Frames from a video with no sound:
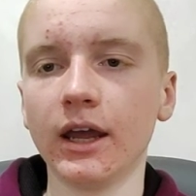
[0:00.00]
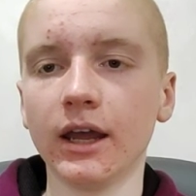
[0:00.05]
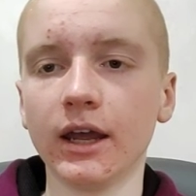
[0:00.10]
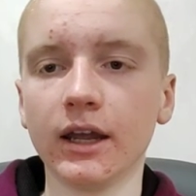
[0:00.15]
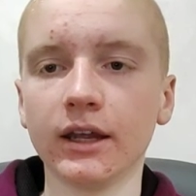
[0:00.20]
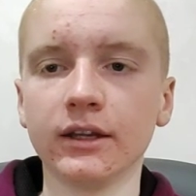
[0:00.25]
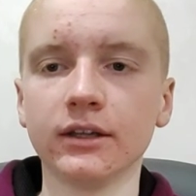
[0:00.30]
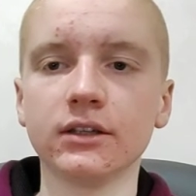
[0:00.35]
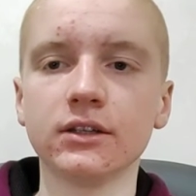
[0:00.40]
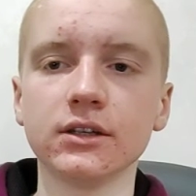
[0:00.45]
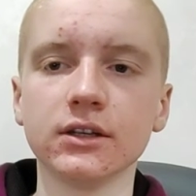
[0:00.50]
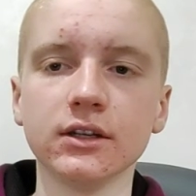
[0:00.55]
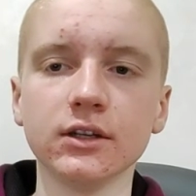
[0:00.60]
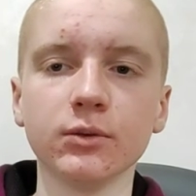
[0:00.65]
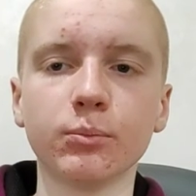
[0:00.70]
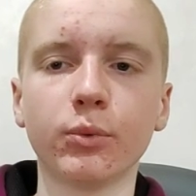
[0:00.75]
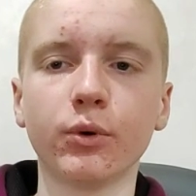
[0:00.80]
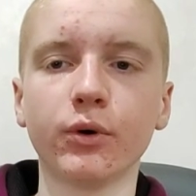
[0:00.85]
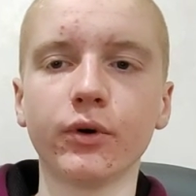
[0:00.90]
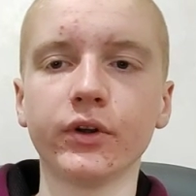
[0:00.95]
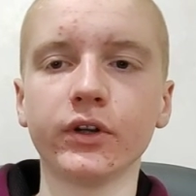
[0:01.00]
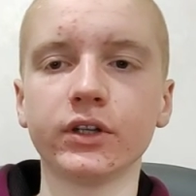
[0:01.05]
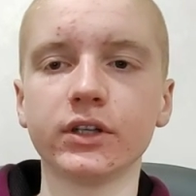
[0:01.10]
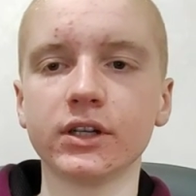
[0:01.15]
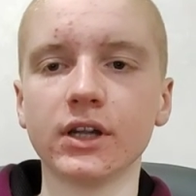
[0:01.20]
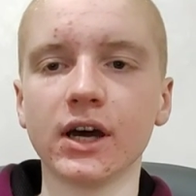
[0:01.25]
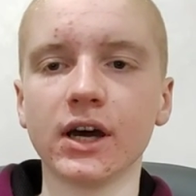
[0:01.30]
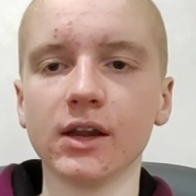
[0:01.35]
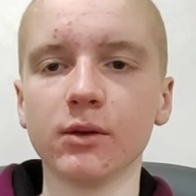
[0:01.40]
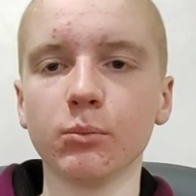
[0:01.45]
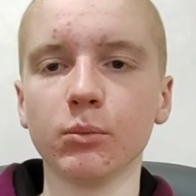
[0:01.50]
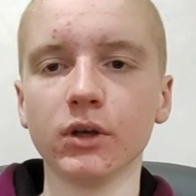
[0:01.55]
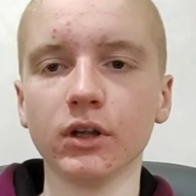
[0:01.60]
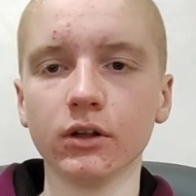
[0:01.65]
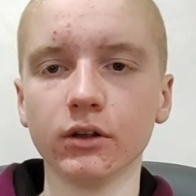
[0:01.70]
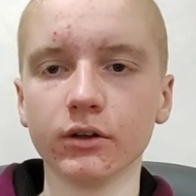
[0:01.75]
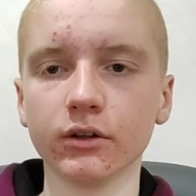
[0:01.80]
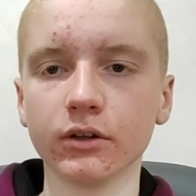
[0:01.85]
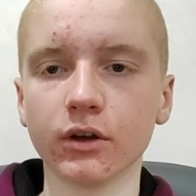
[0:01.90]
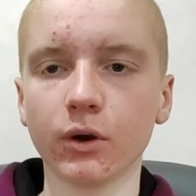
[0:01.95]
18.9
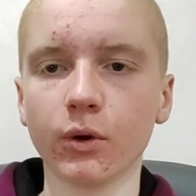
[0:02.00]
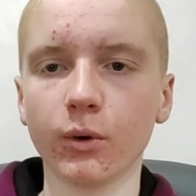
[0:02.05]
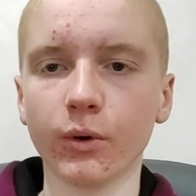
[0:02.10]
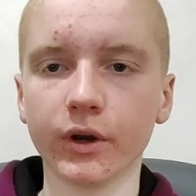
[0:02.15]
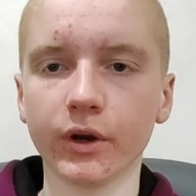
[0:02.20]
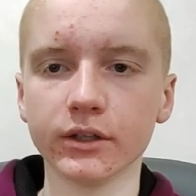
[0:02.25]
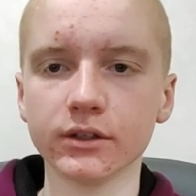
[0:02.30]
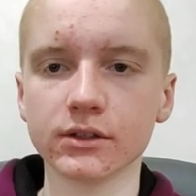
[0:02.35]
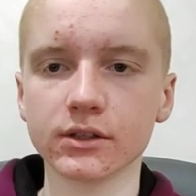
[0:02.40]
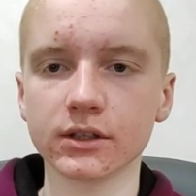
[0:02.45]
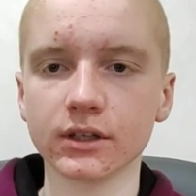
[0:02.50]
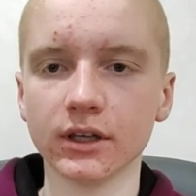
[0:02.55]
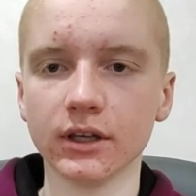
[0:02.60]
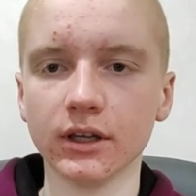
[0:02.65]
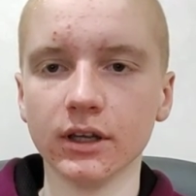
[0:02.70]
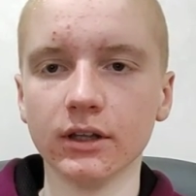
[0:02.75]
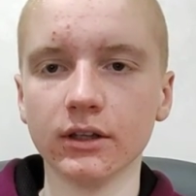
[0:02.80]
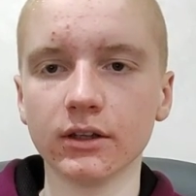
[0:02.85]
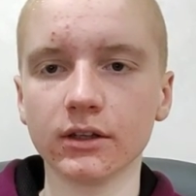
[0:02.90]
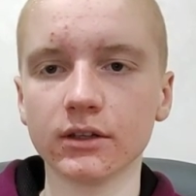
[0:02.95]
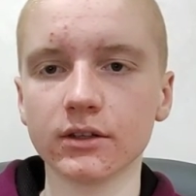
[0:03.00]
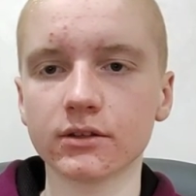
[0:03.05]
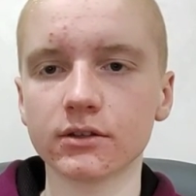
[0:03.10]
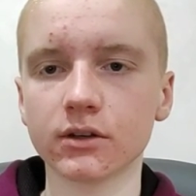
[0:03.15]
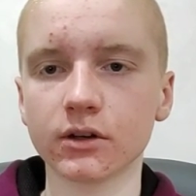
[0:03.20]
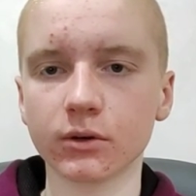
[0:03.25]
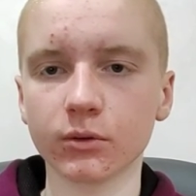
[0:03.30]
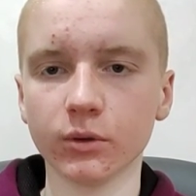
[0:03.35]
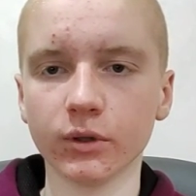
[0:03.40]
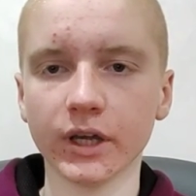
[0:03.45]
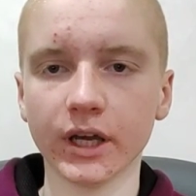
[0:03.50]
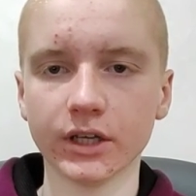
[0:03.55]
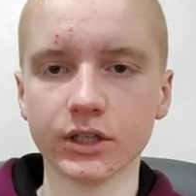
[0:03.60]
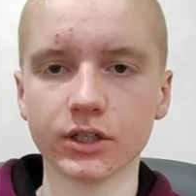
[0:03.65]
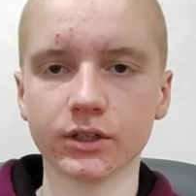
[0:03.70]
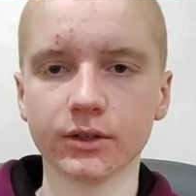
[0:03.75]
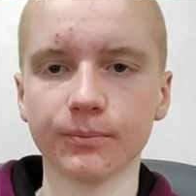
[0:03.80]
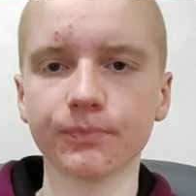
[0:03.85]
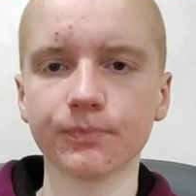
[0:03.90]
million coins in circulation.